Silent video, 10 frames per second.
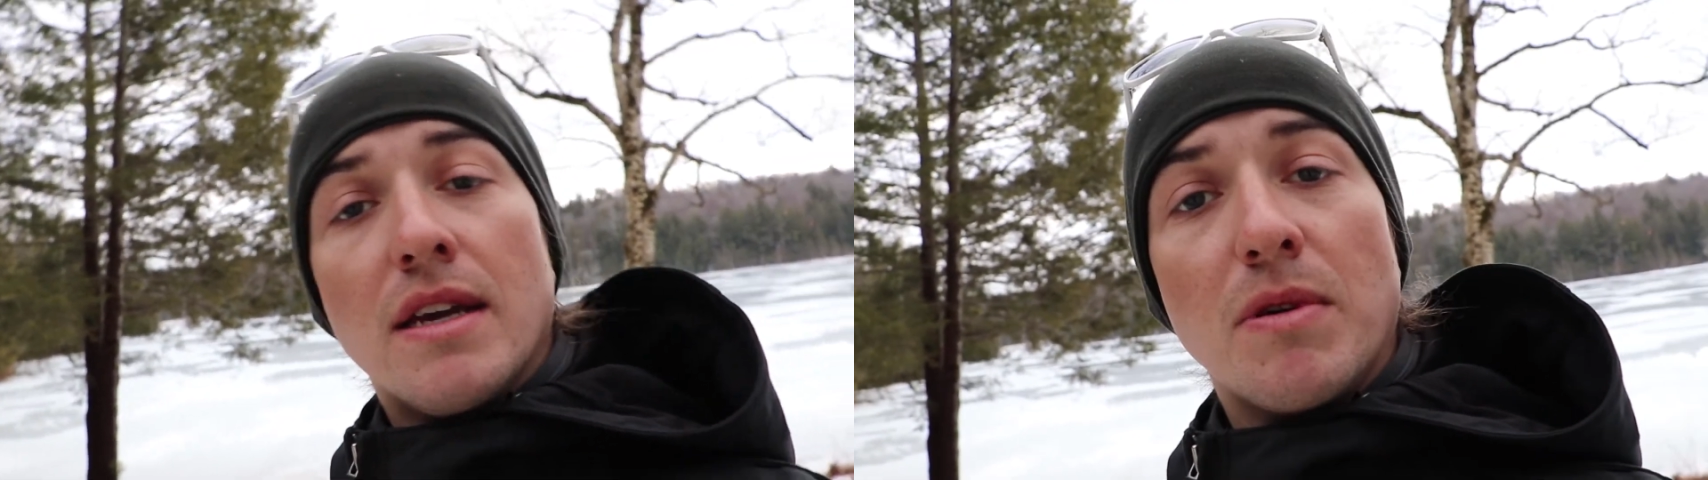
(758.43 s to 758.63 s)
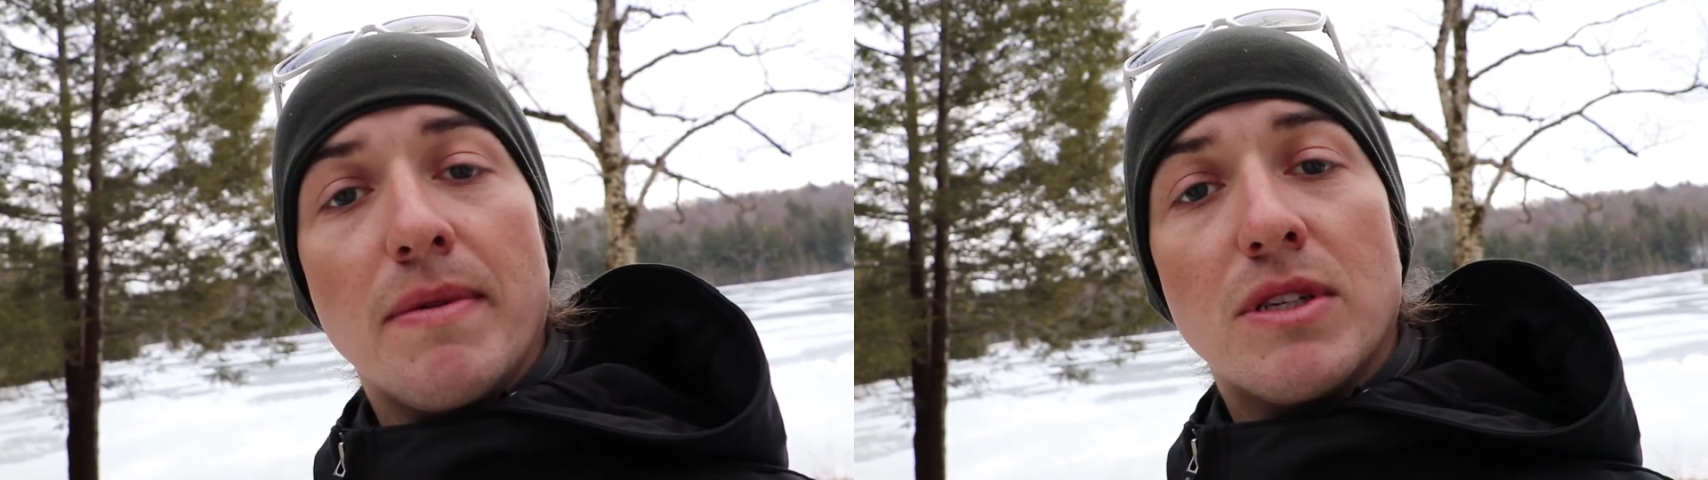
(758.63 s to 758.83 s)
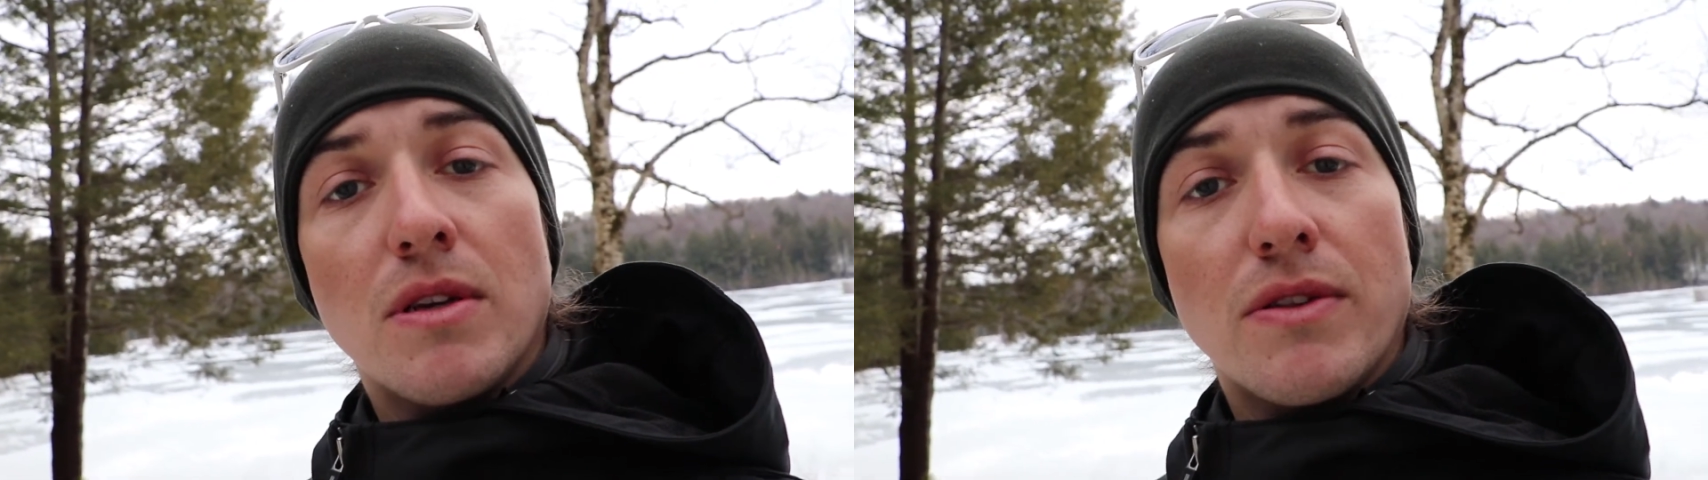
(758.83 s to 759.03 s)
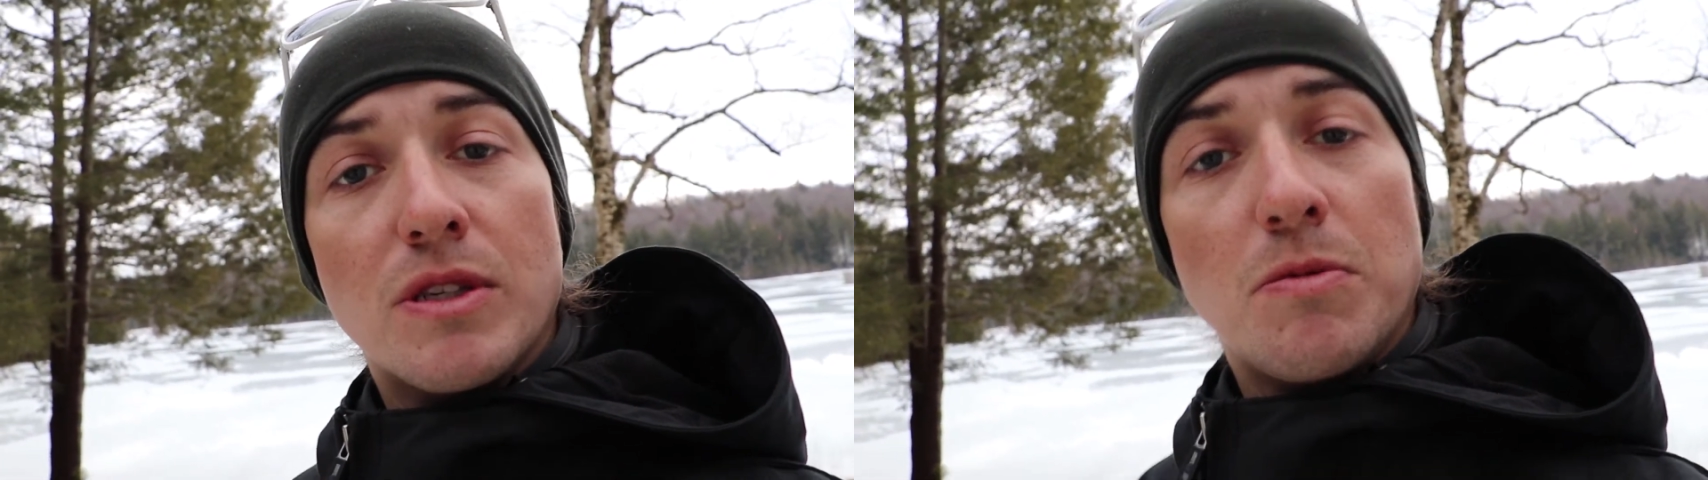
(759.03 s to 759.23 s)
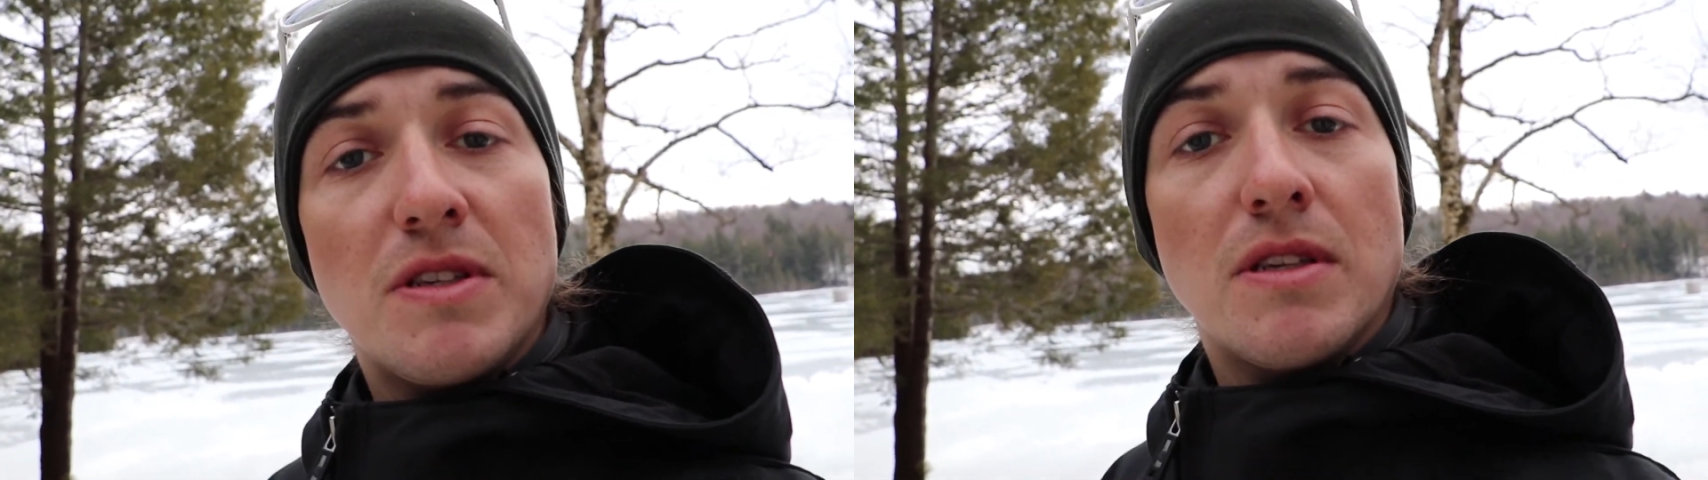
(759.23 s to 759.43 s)
Pretty much the only
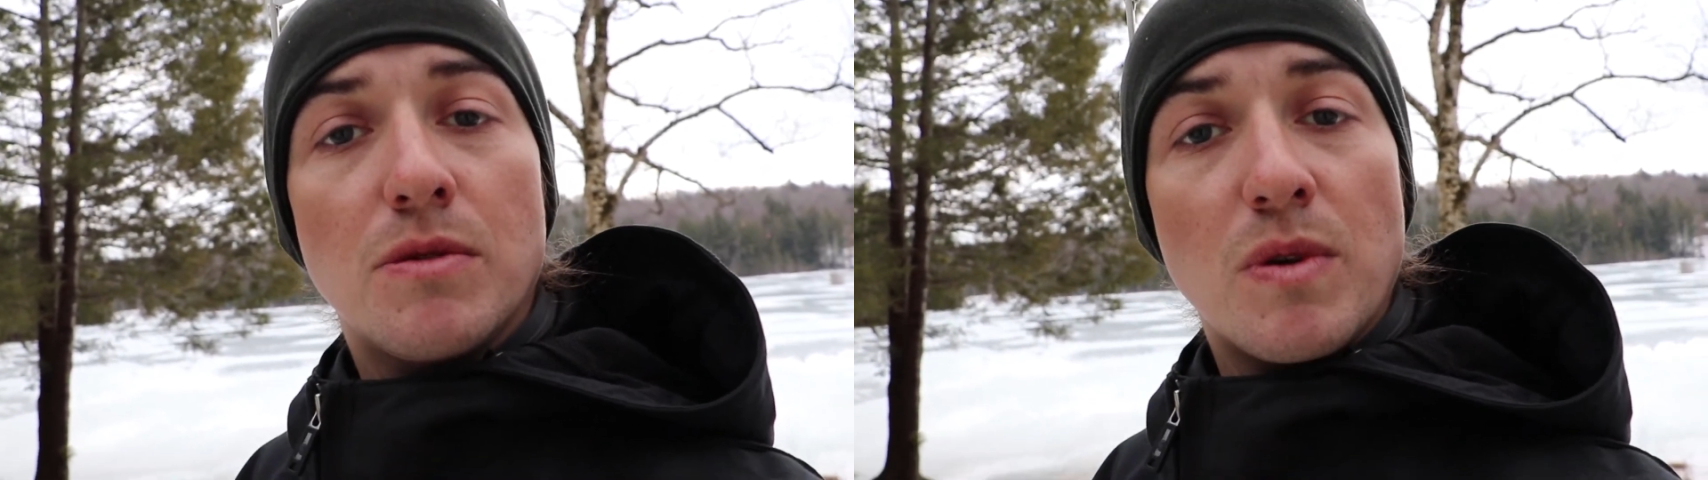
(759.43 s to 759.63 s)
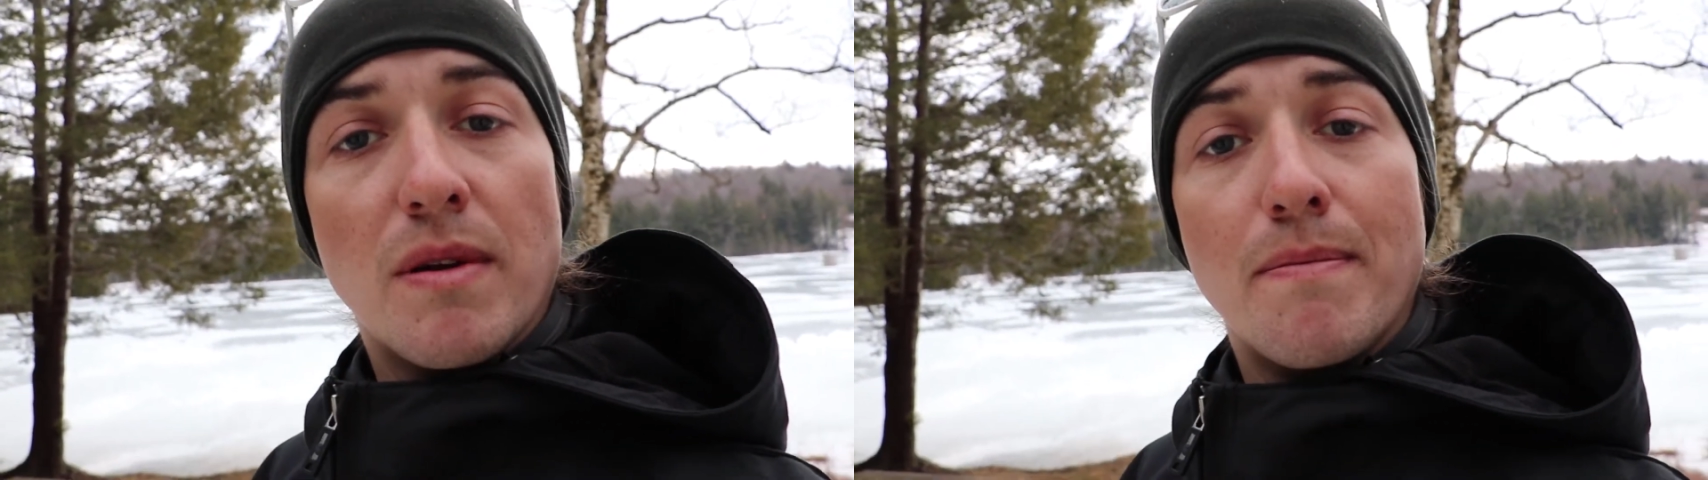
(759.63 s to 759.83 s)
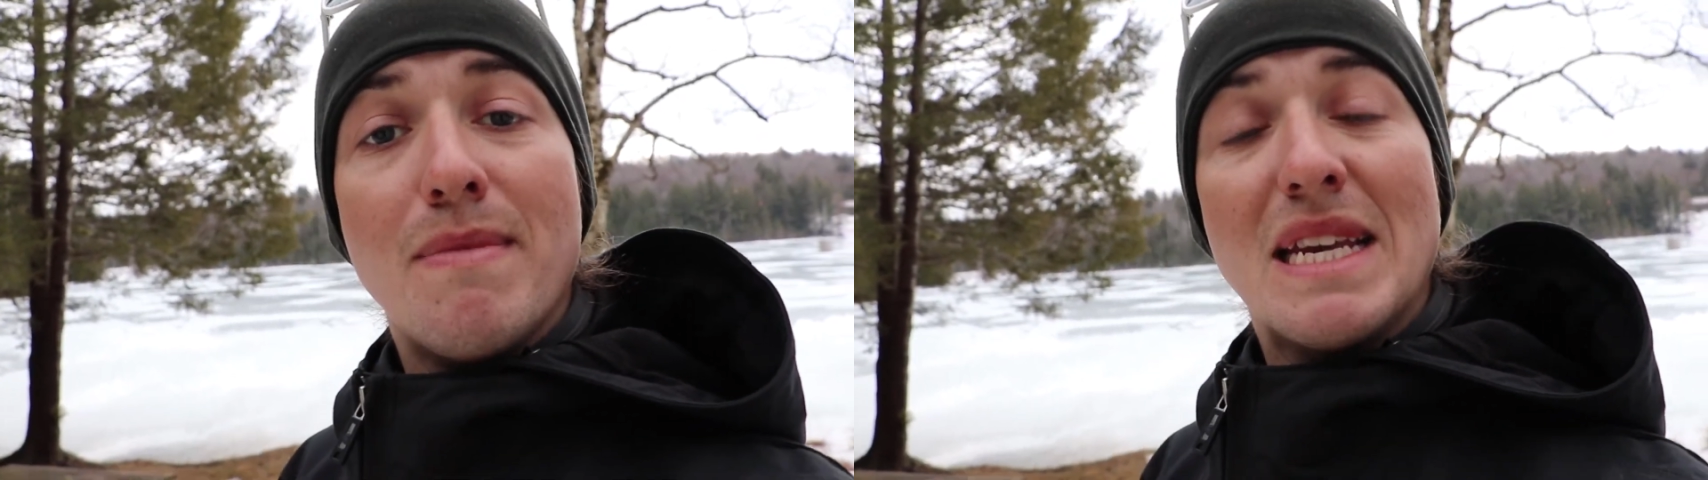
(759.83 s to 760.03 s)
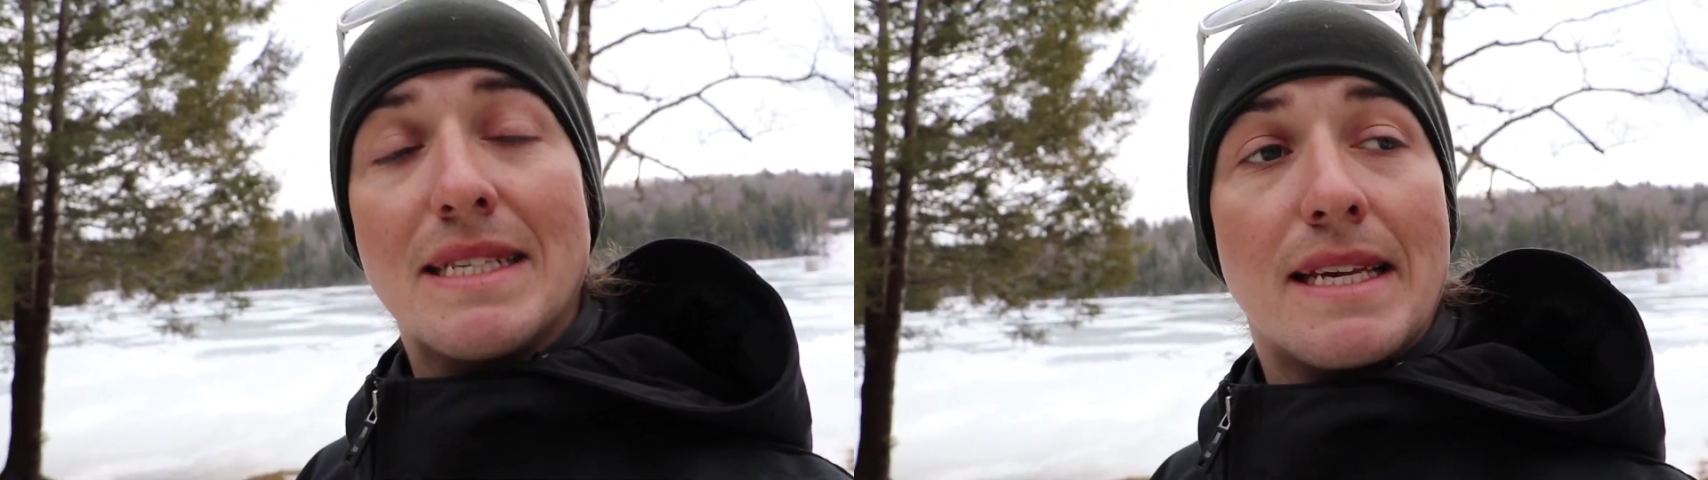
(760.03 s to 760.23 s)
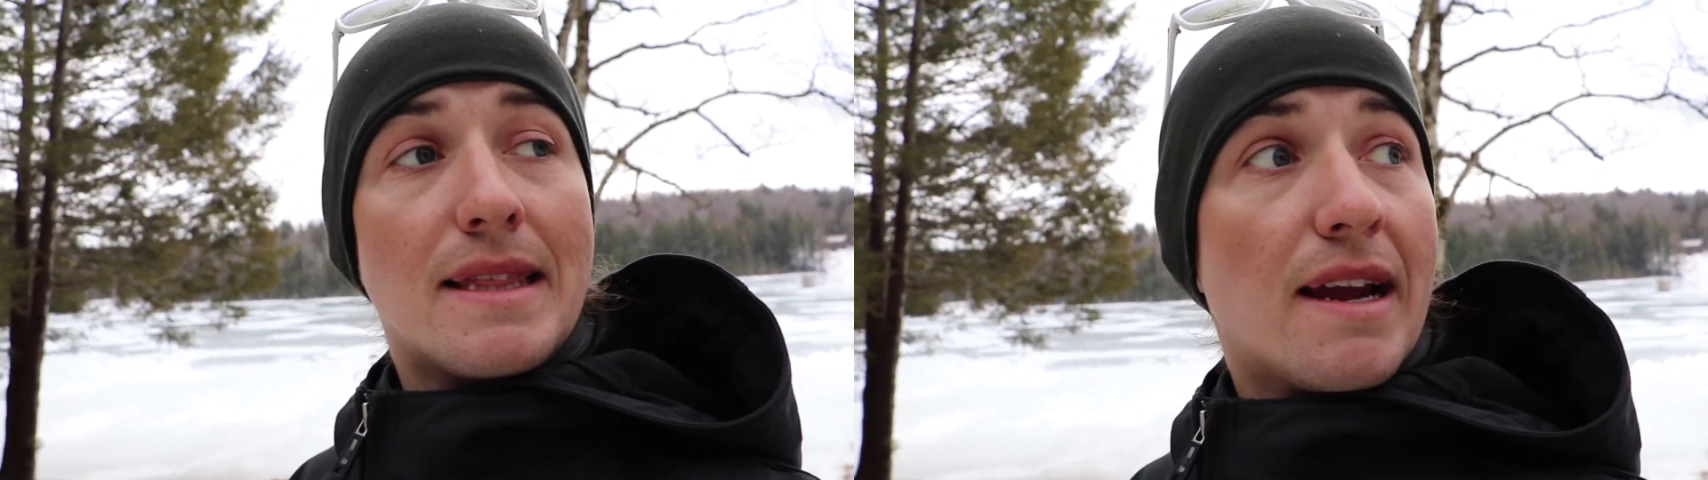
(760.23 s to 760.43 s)
species we are
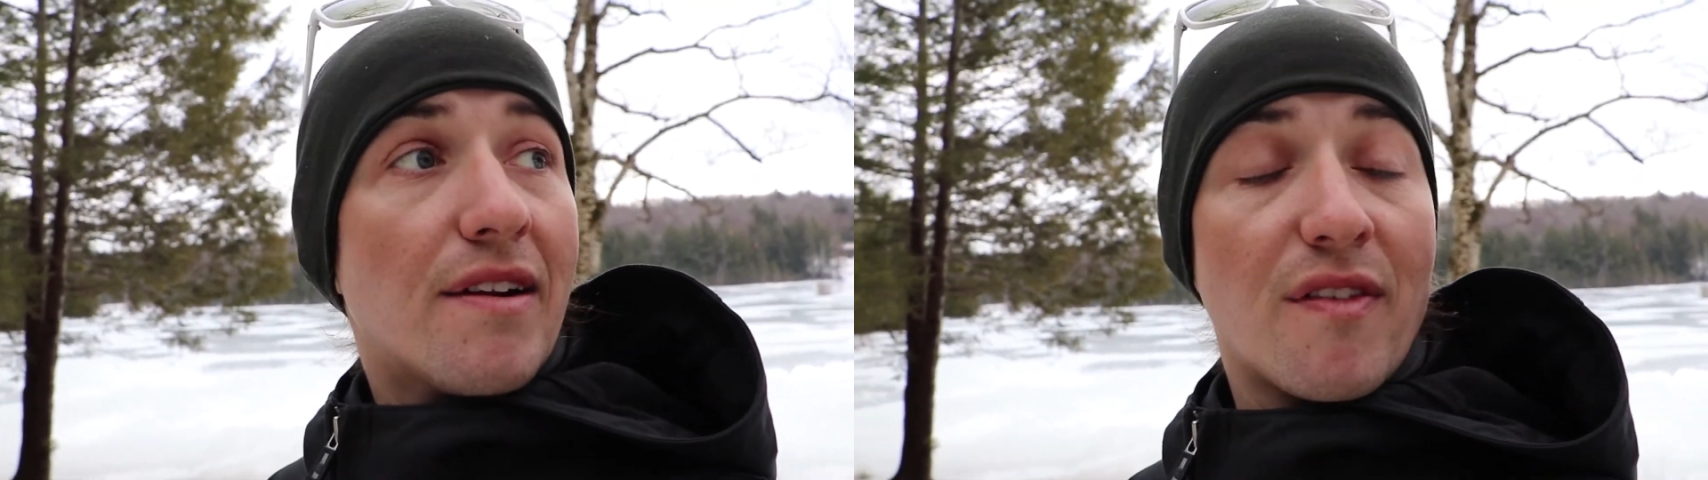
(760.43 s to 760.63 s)
missing there